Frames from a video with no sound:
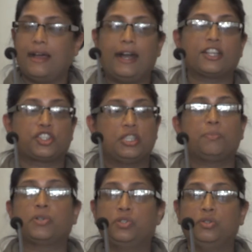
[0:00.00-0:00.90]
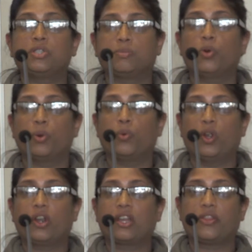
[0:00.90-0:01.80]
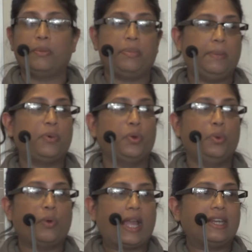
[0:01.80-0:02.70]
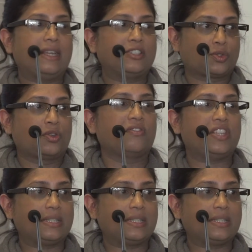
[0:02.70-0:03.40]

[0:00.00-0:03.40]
actually produce more work than people who write in sort of